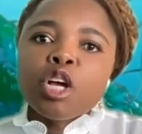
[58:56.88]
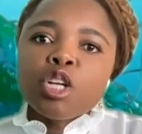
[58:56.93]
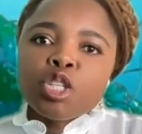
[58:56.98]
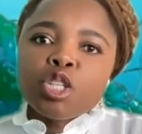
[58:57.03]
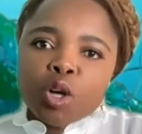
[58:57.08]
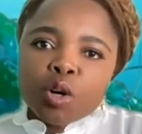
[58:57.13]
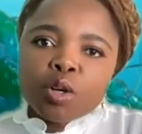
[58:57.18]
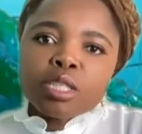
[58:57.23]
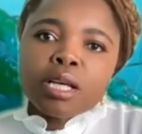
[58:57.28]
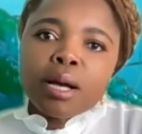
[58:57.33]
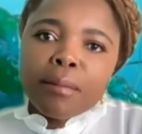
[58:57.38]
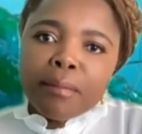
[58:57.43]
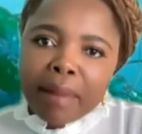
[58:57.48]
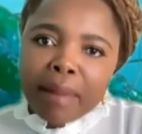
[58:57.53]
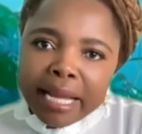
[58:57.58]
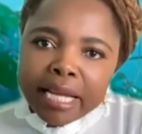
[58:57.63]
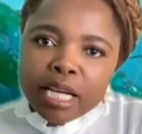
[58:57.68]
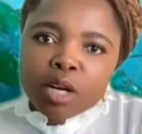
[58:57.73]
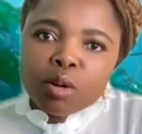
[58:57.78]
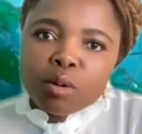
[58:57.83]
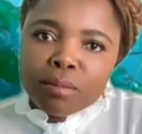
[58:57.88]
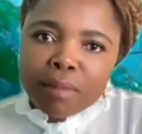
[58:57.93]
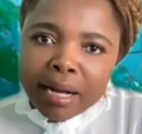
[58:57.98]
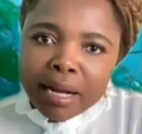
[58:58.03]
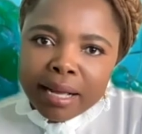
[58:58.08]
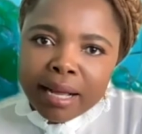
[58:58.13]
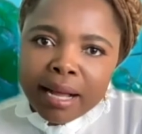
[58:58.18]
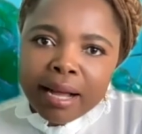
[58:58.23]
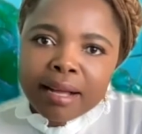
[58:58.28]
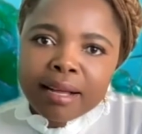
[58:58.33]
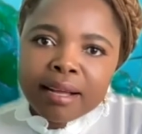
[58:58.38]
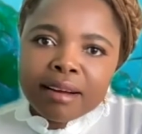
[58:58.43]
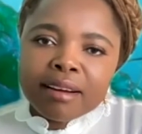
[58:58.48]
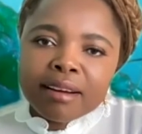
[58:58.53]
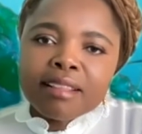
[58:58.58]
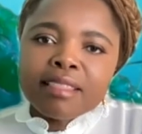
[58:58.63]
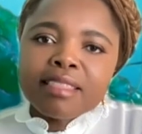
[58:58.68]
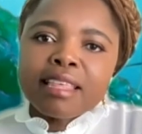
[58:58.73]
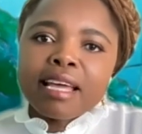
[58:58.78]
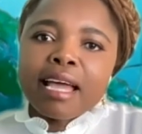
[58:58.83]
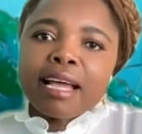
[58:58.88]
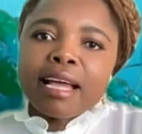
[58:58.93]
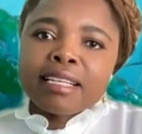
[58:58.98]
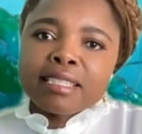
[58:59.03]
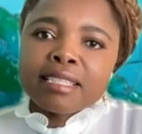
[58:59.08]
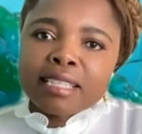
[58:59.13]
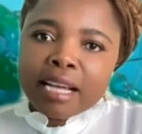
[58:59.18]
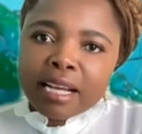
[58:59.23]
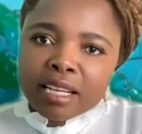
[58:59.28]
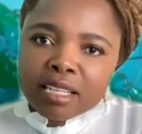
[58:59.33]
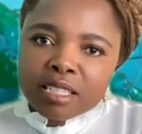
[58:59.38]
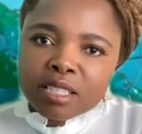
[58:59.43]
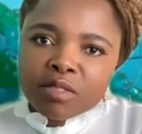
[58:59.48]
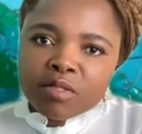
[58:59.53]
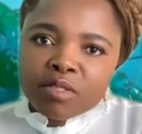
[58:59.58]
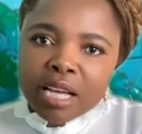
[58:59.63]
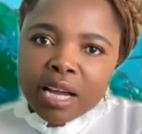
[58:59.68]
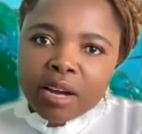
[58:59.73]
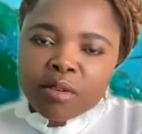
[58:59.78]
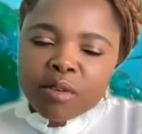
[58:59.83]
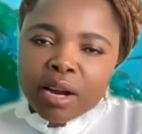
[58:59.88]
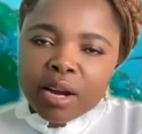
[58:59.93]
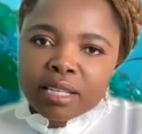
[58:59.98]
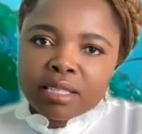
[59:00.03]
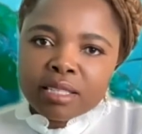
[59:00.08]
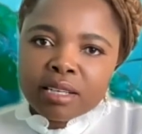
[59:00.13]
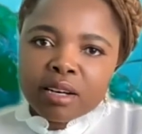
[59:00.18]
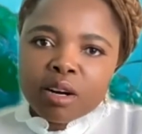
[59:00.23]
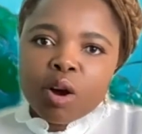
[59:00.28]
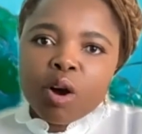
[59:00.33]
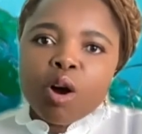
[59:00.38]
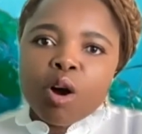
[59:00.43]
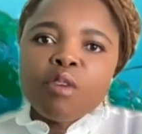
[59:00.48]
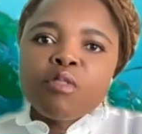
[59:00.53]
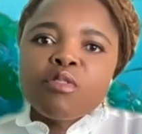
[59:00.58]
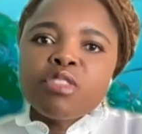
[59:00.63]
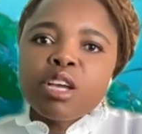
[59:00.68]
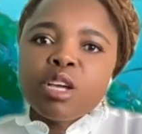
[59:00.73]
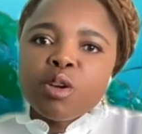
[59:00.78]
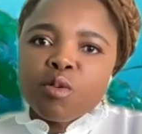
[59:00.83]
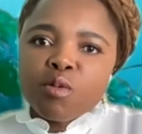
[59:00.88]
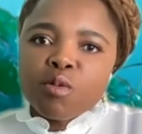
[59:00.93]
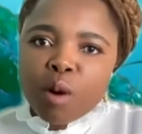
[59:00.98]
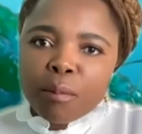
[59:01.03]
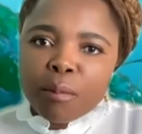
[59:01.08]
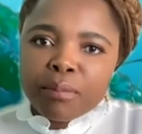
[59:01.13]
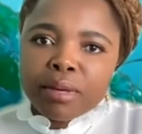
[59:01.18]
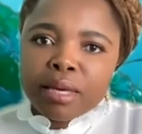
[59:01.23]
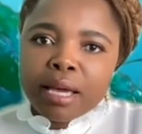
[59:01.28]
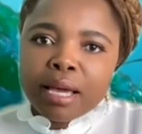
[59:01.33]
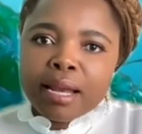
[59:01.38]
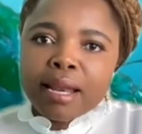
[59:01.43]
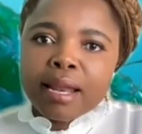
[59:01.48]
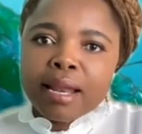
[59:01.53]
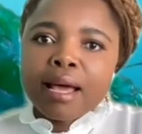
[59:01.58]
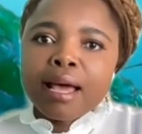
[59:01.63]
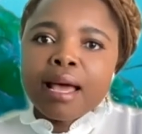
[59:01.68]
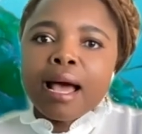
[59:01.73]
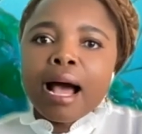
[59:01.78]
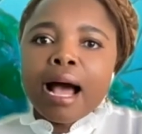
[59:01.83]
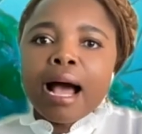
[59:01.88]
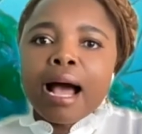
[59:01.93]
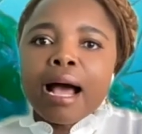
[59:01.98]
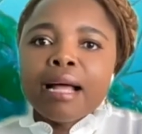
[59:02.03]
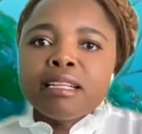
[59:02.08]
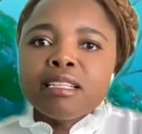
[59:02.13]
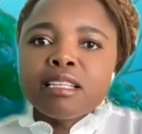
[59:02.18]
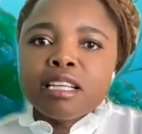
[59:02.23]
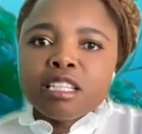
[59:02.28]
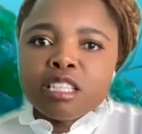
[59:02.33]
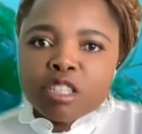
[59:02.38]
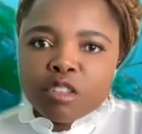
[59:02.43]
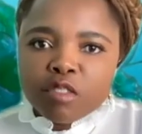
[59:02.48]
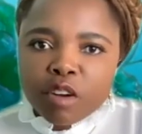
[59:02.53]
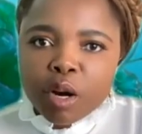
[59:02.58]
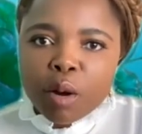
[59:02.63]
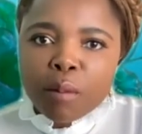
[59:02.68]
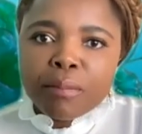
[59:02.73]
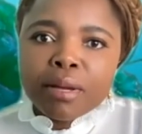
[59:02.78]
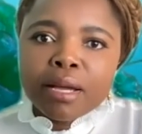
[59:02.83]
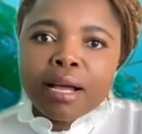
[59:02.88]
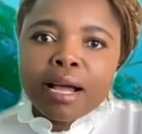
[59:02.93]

Dr. Michael Makanga, the Executive Director of the European and Developing